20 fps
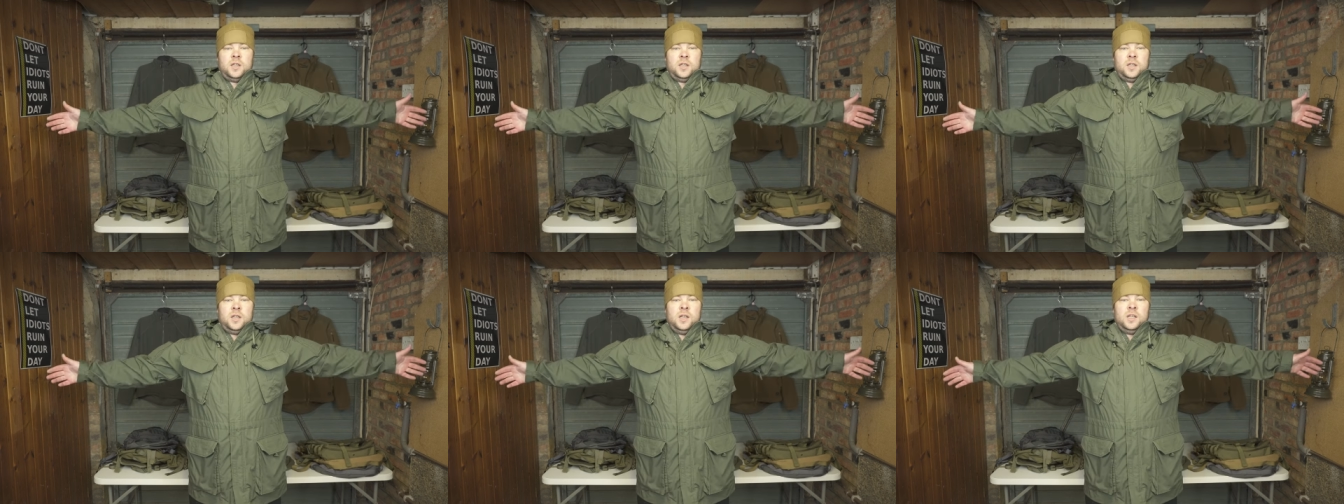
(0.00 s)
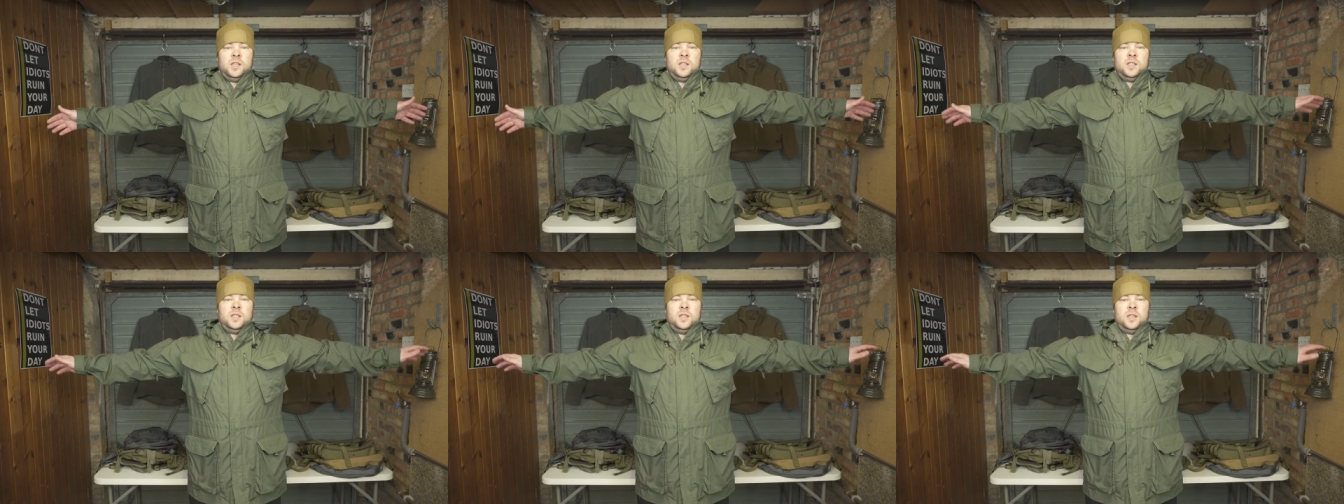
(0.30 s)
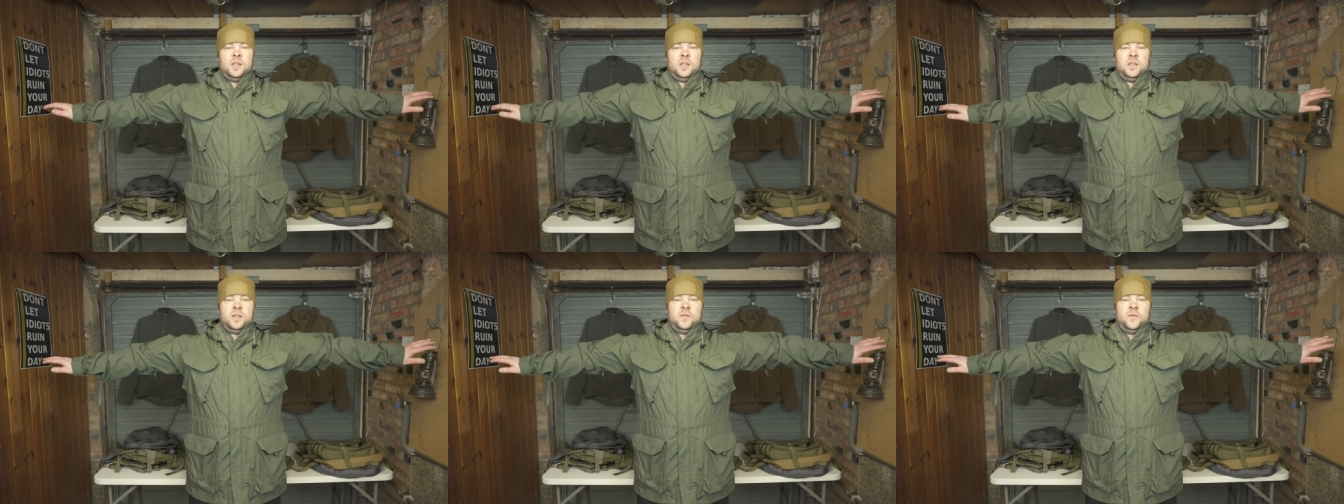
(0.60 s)
This
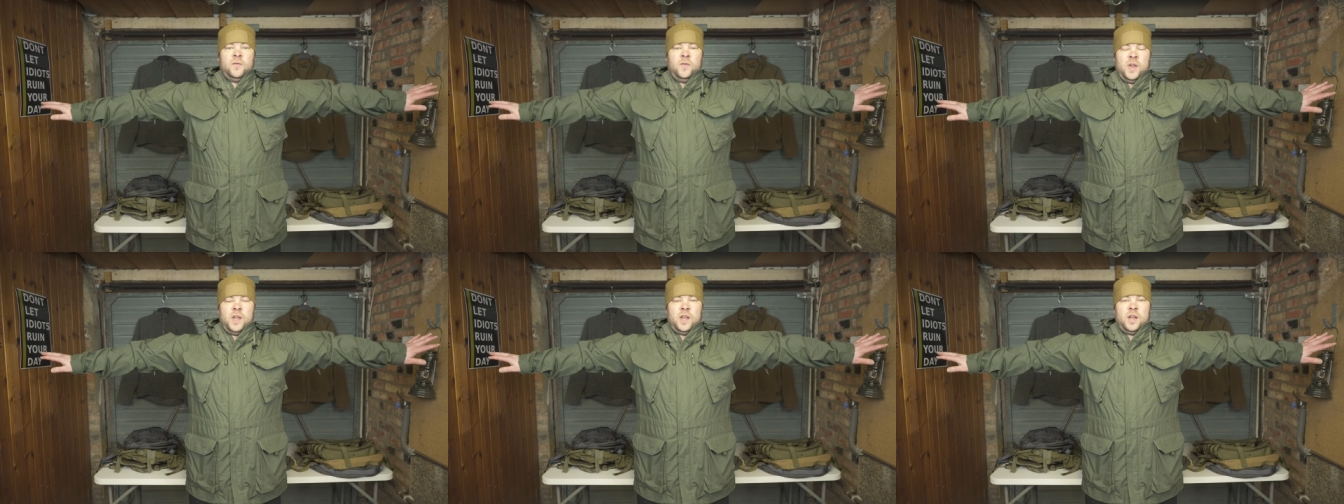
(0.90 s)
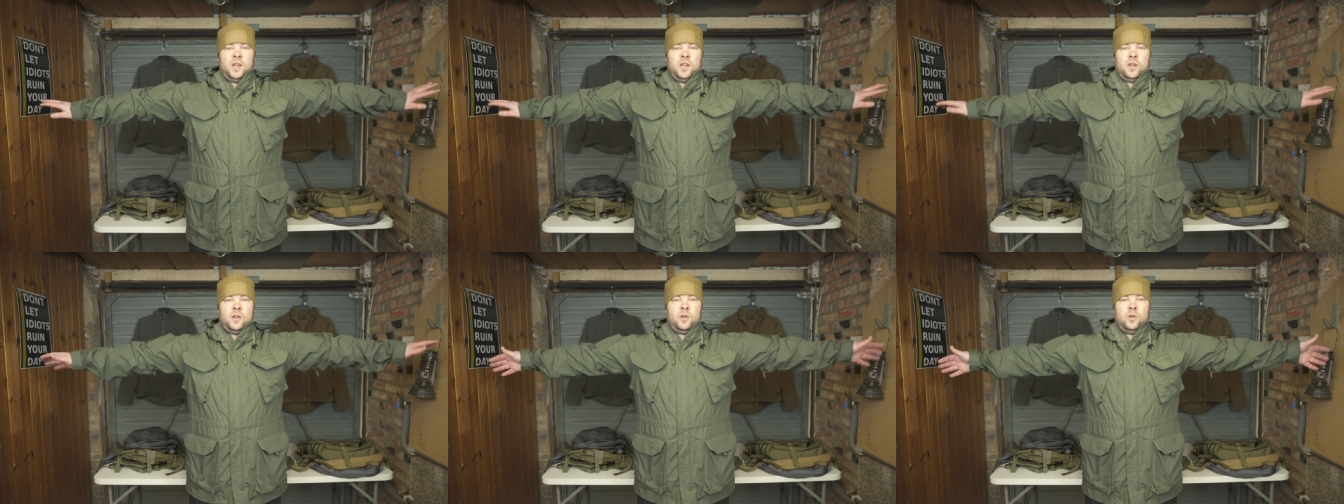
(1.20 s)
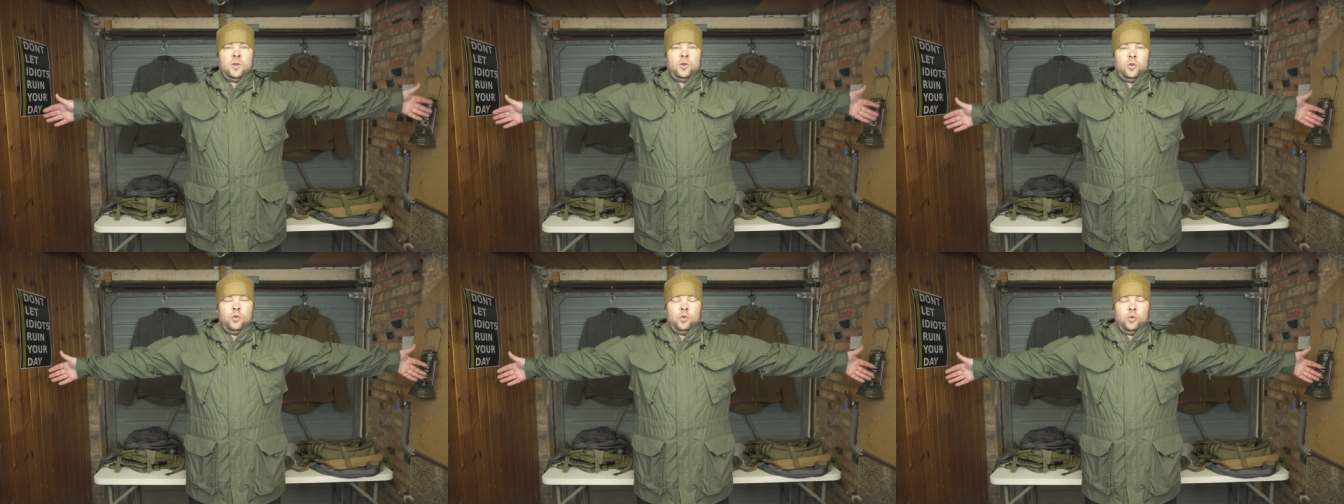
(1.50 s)
is very
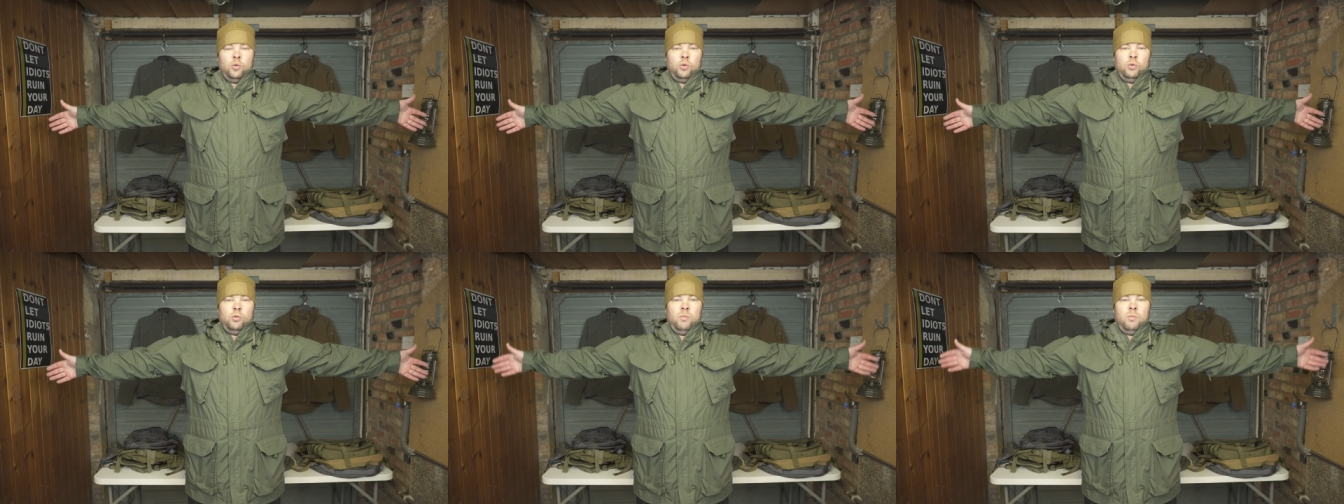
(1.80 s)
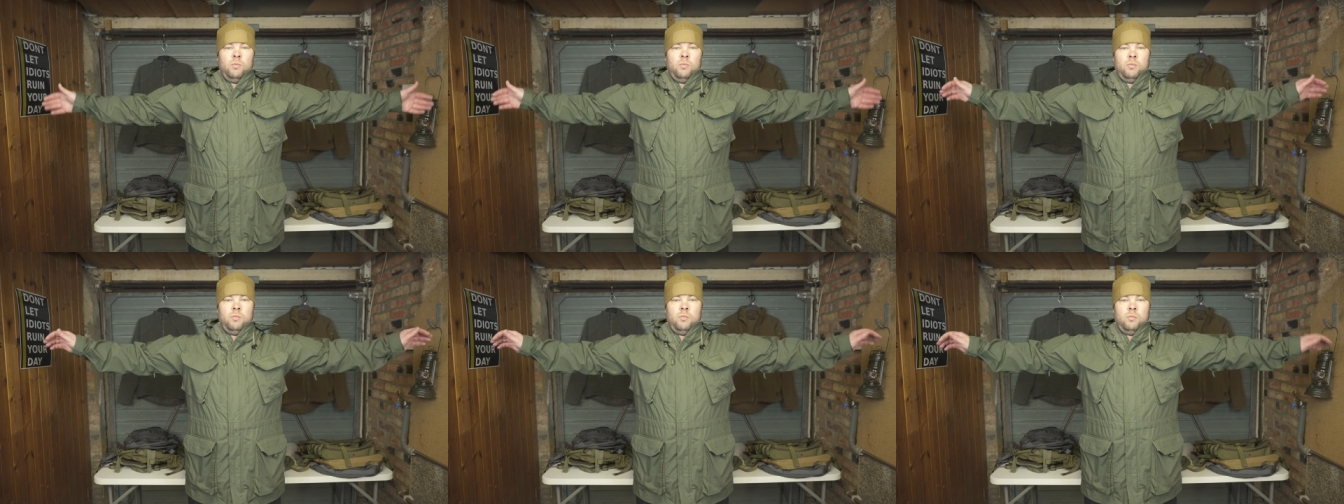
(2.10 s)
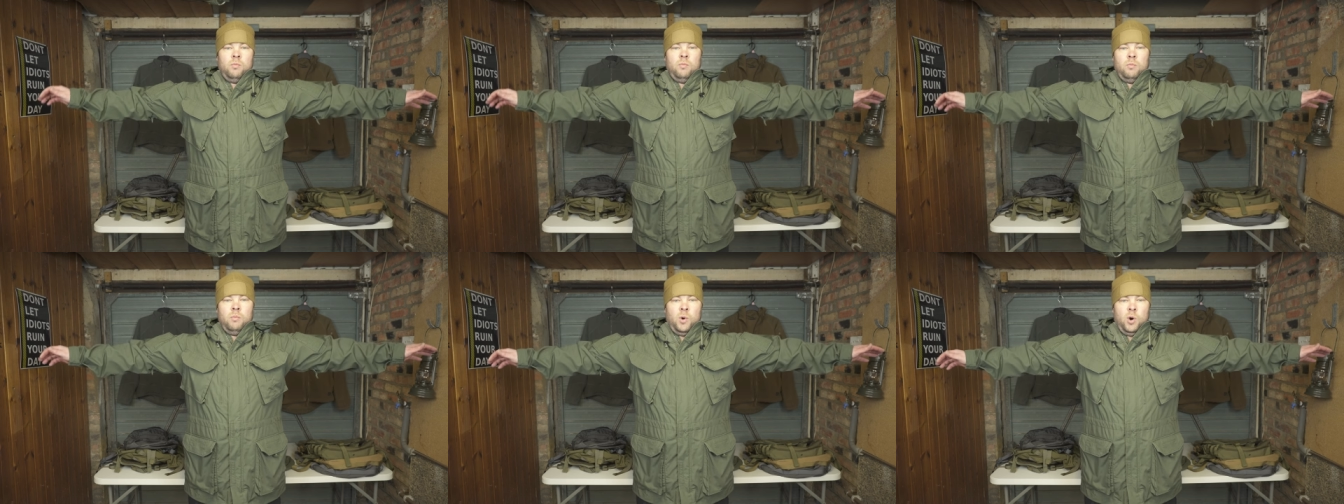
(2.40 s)
cool
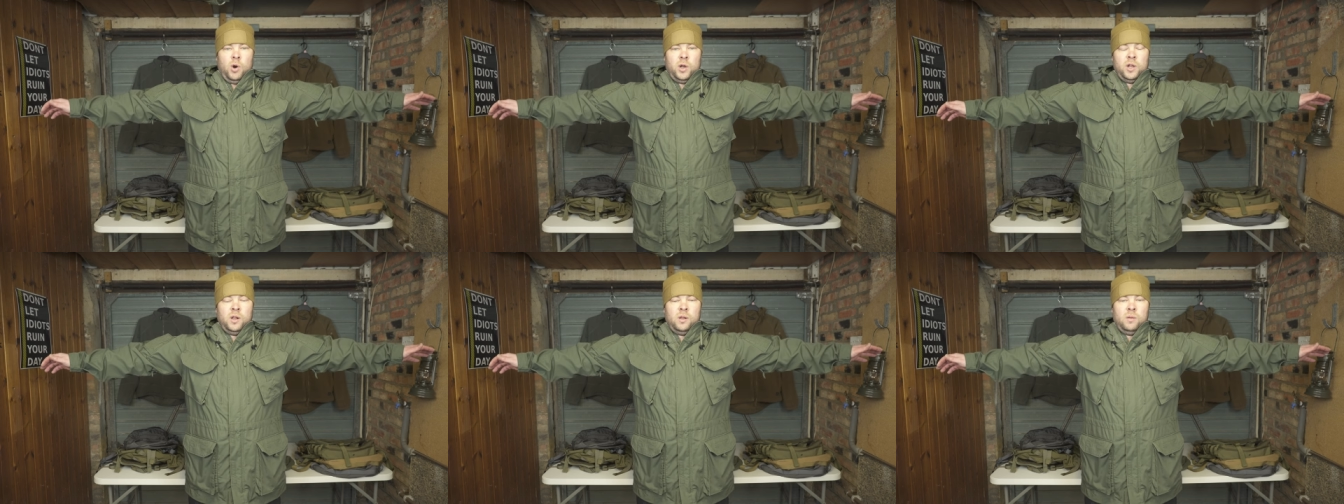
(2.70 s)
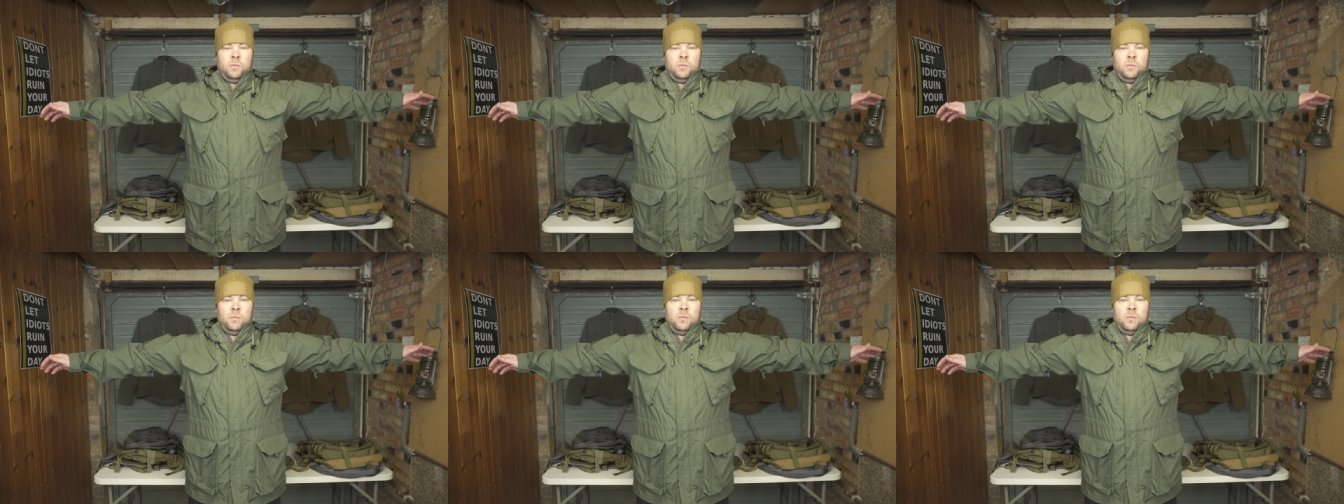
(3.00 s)
model.